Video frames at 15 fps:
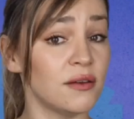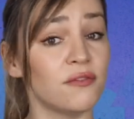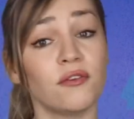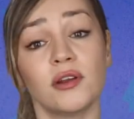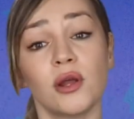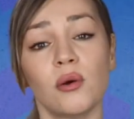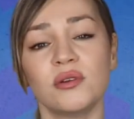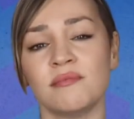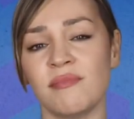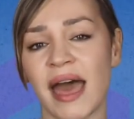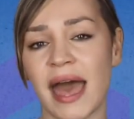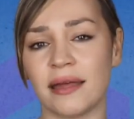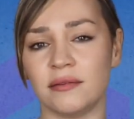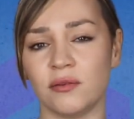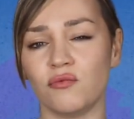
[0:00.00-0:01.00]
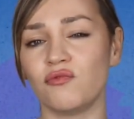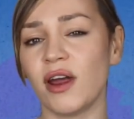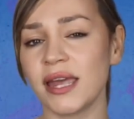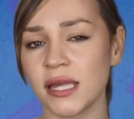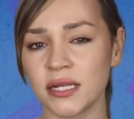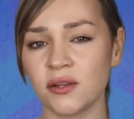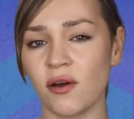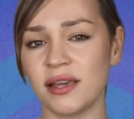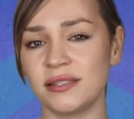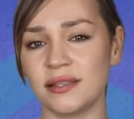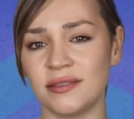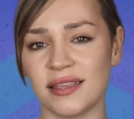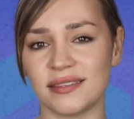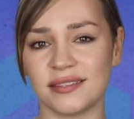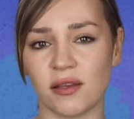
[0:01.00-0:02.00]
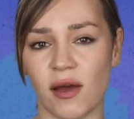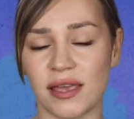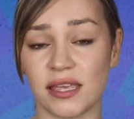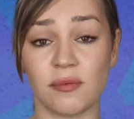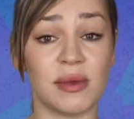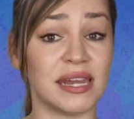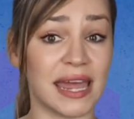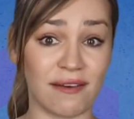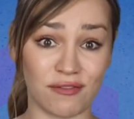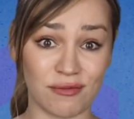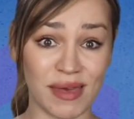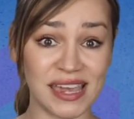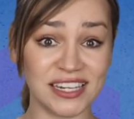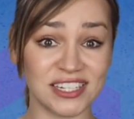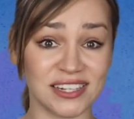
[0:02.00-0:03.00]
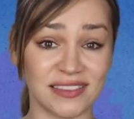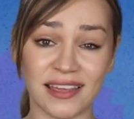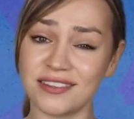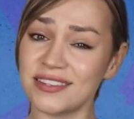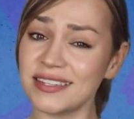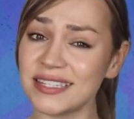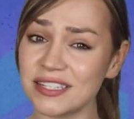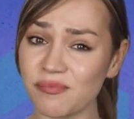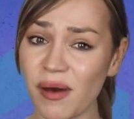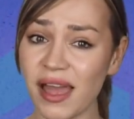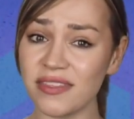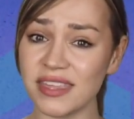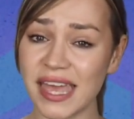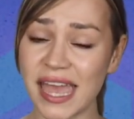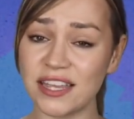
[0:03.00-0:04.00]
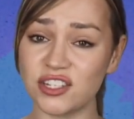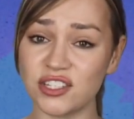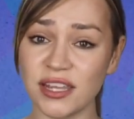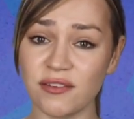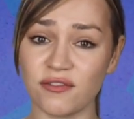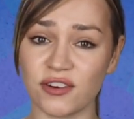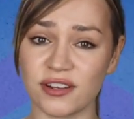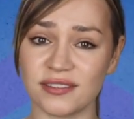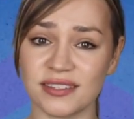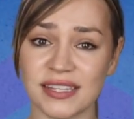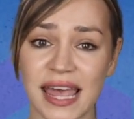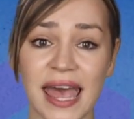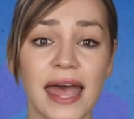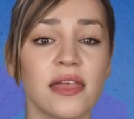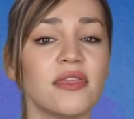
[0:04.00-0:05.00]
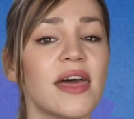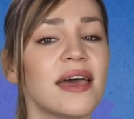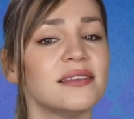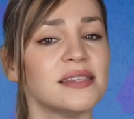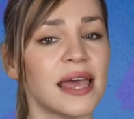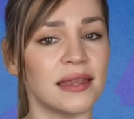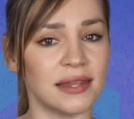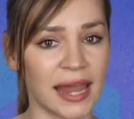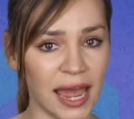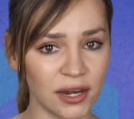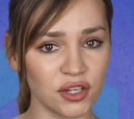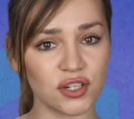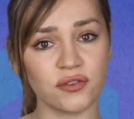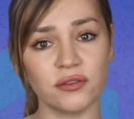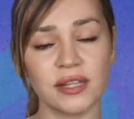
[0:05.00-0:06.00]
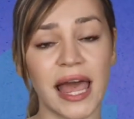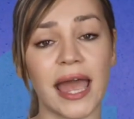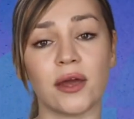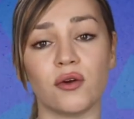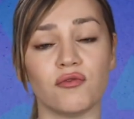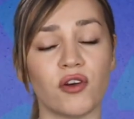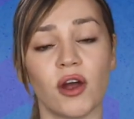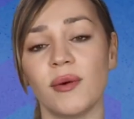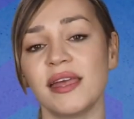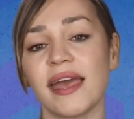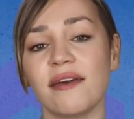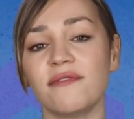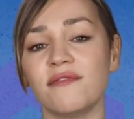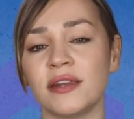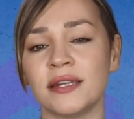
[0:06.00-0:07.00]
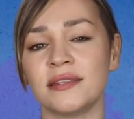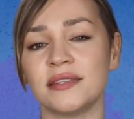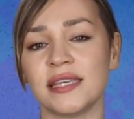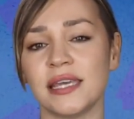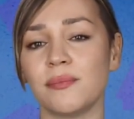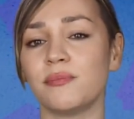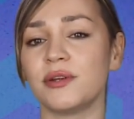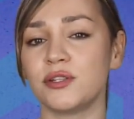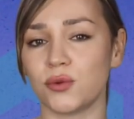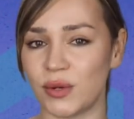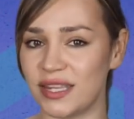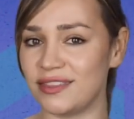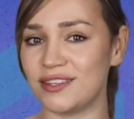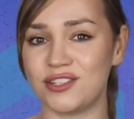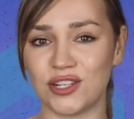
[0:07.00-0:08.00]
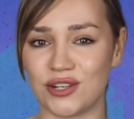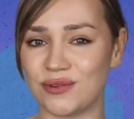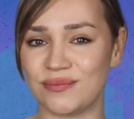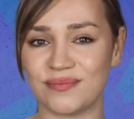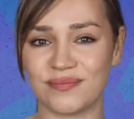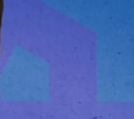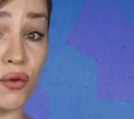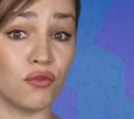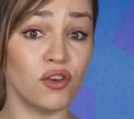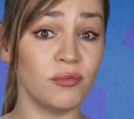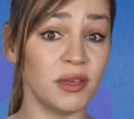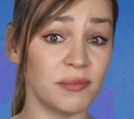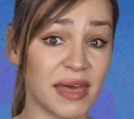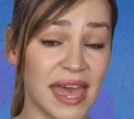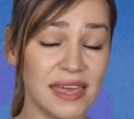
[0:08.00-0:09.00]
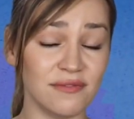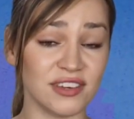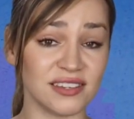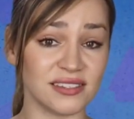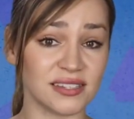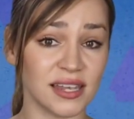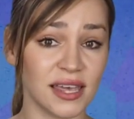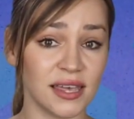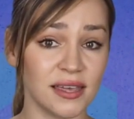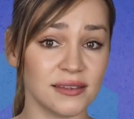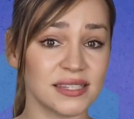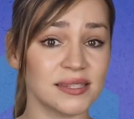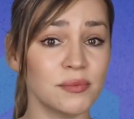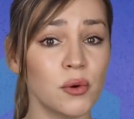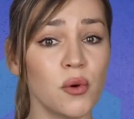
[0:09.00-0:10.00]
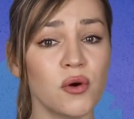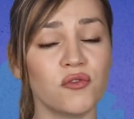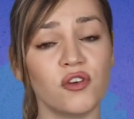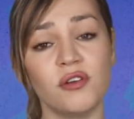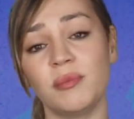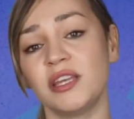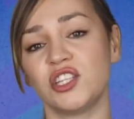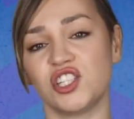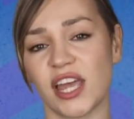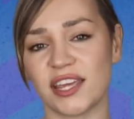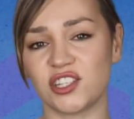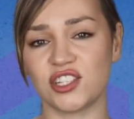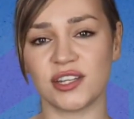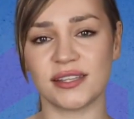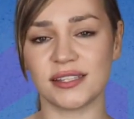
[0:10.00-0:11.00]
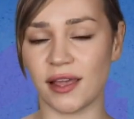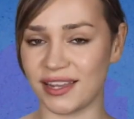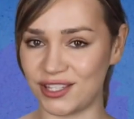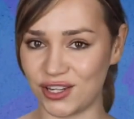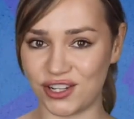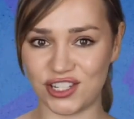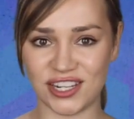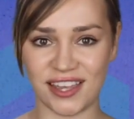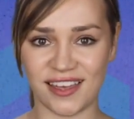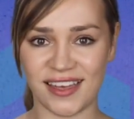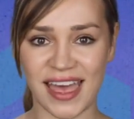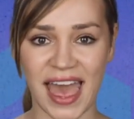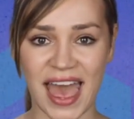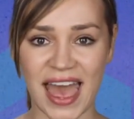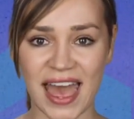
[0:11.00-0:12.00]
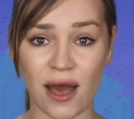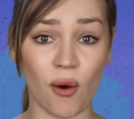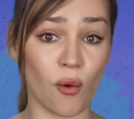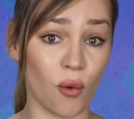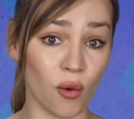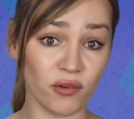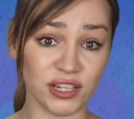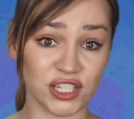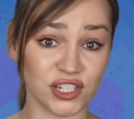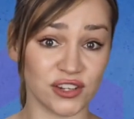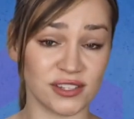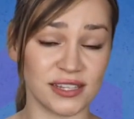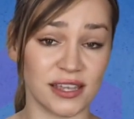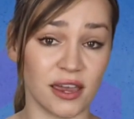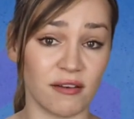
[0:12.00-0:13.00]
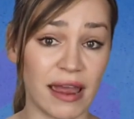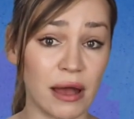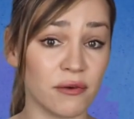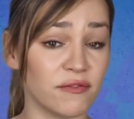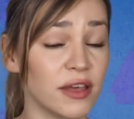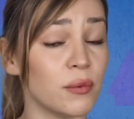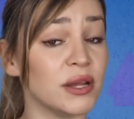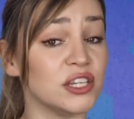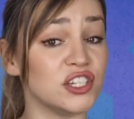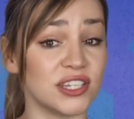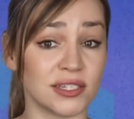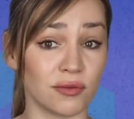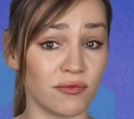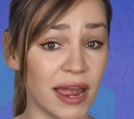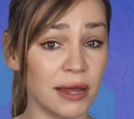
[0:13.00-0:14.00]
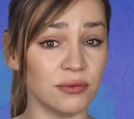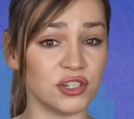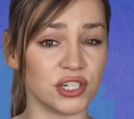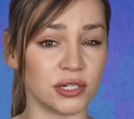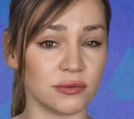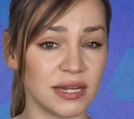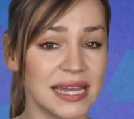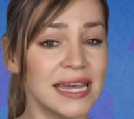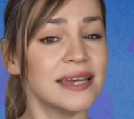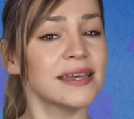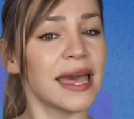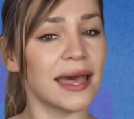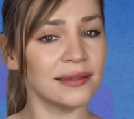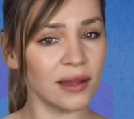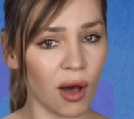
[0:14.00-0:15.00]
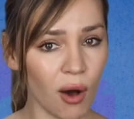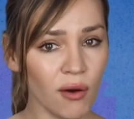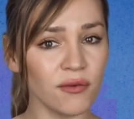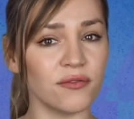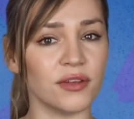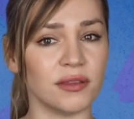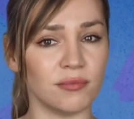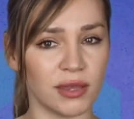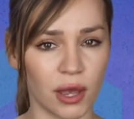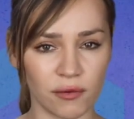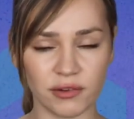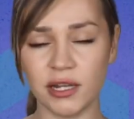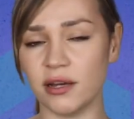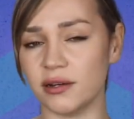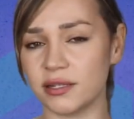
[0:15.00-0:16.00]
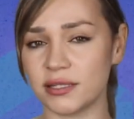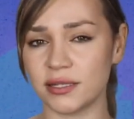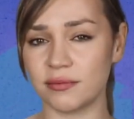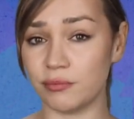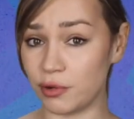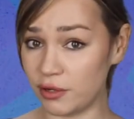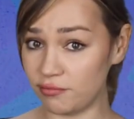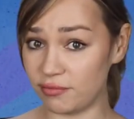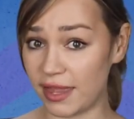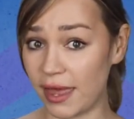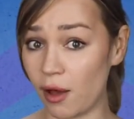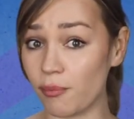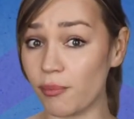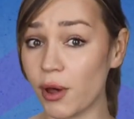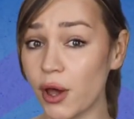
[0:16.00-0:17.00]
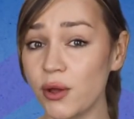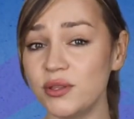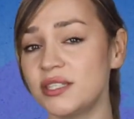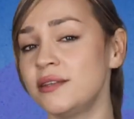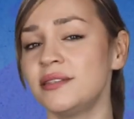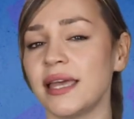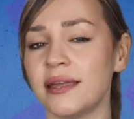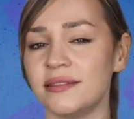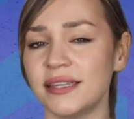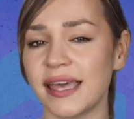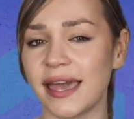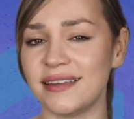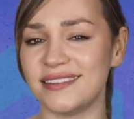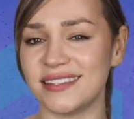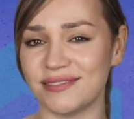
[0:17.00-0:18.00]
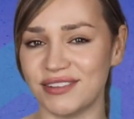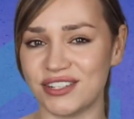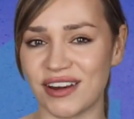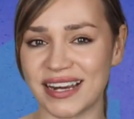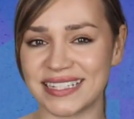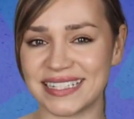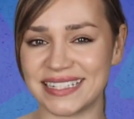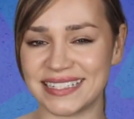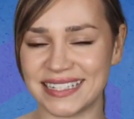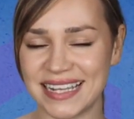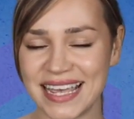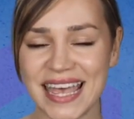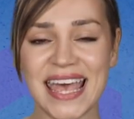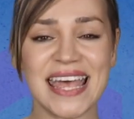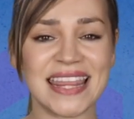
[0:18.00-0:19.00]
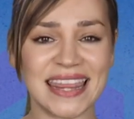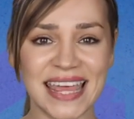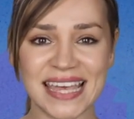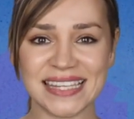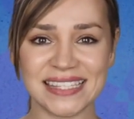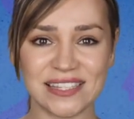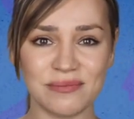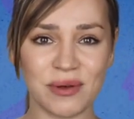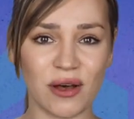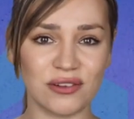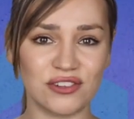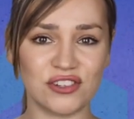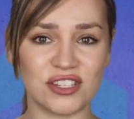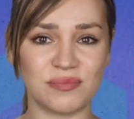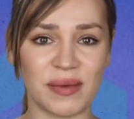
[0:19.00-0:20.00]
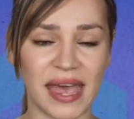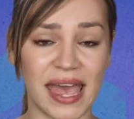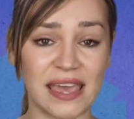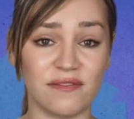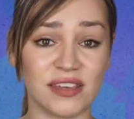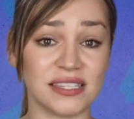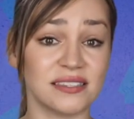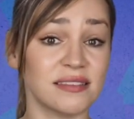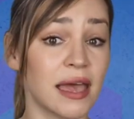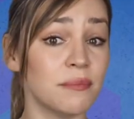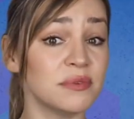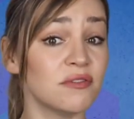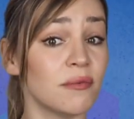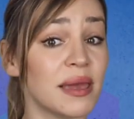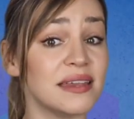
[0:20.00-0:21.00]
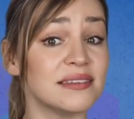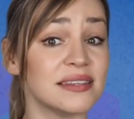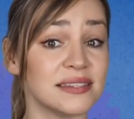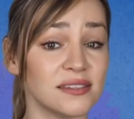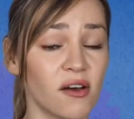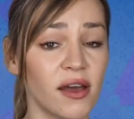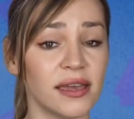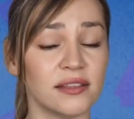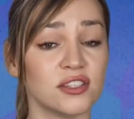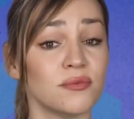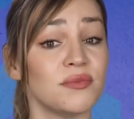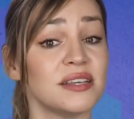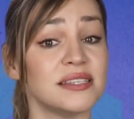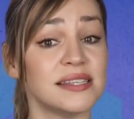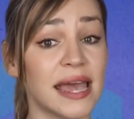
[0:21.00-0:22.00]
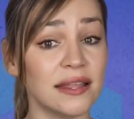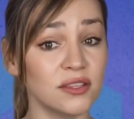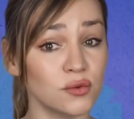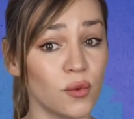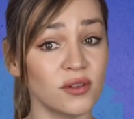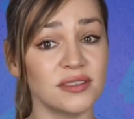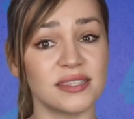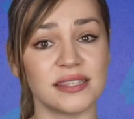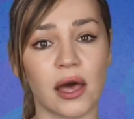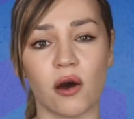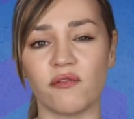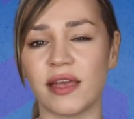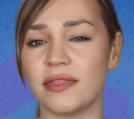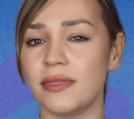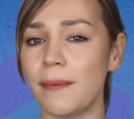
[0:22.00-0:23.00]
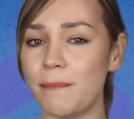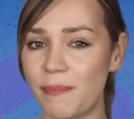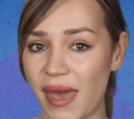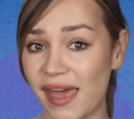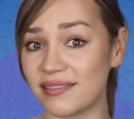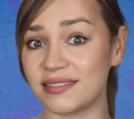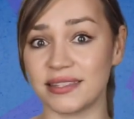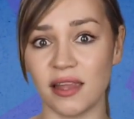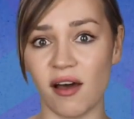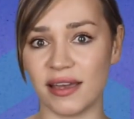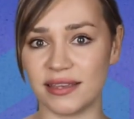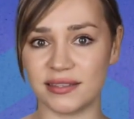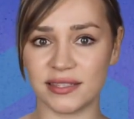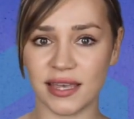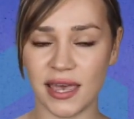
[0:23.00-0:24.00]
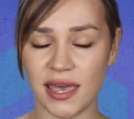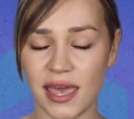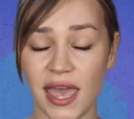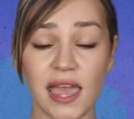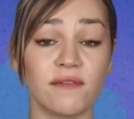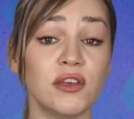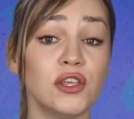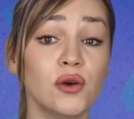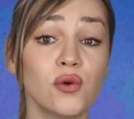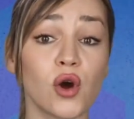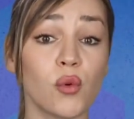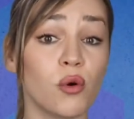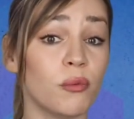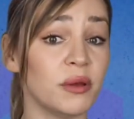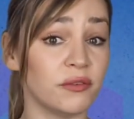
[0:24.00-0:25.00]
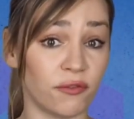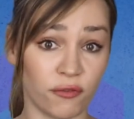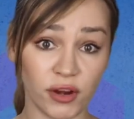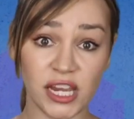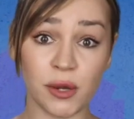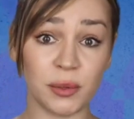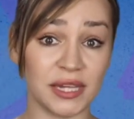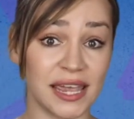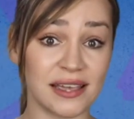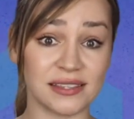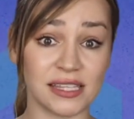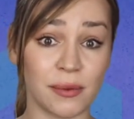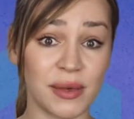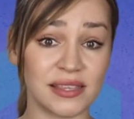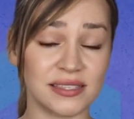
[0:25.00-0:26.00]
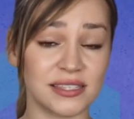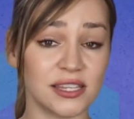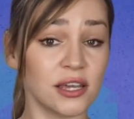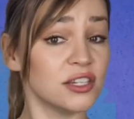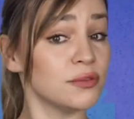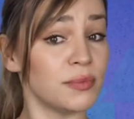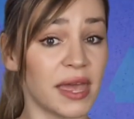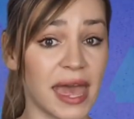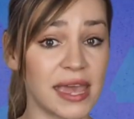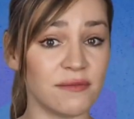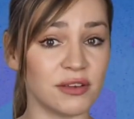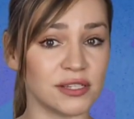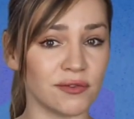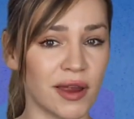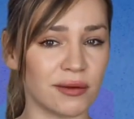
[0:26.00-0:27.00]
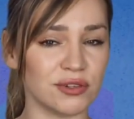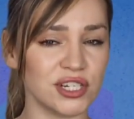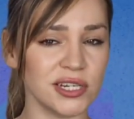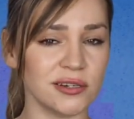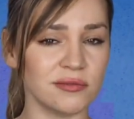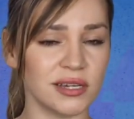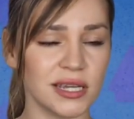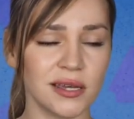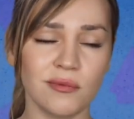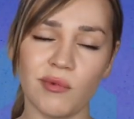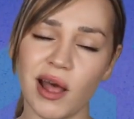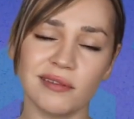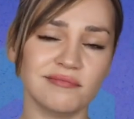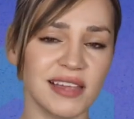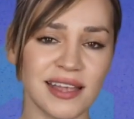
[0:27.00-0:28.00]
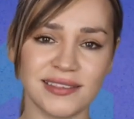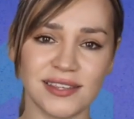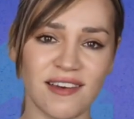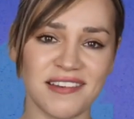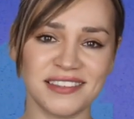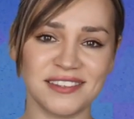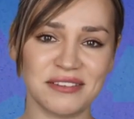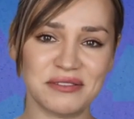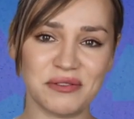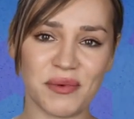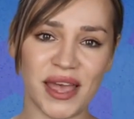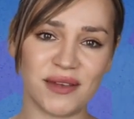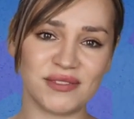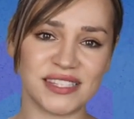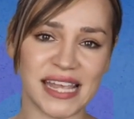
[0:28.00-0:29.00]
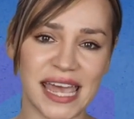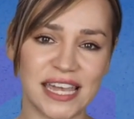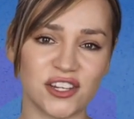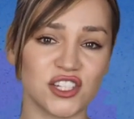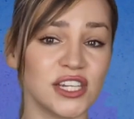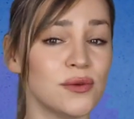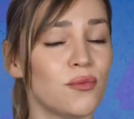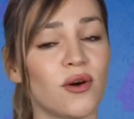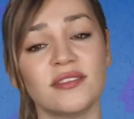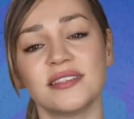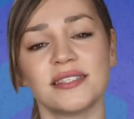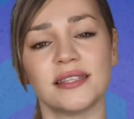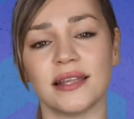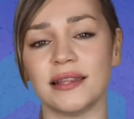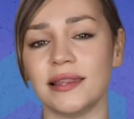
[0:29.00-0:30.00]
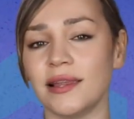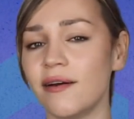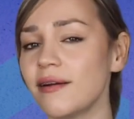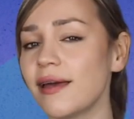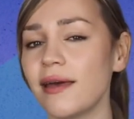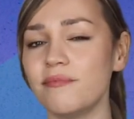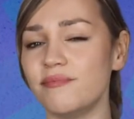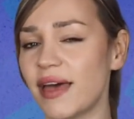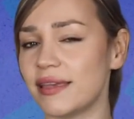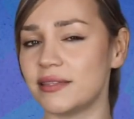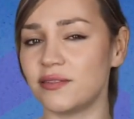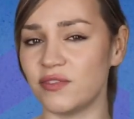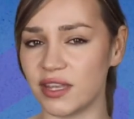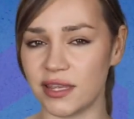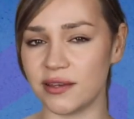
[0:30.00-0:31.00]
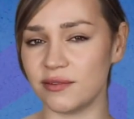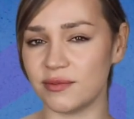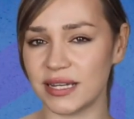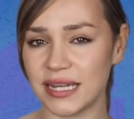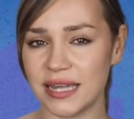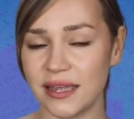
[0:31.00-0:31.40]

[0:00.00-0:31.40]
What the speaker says: For an older man, recognizing this sign can be an affirmation that despite the age difference, there's a natural and growing affinity between the two. Grooming behaviors. Small grooming gestures like touching her hair or adjusting her outfit when she's around you can often be overlooked, but they are potent indicators of attraction. This subconscious behavior stems from a desire to present oneself in the best light. If a younger woman frequently exhibits such behaviors around you, well, it's her subtle way of saying she wants to look her best for you.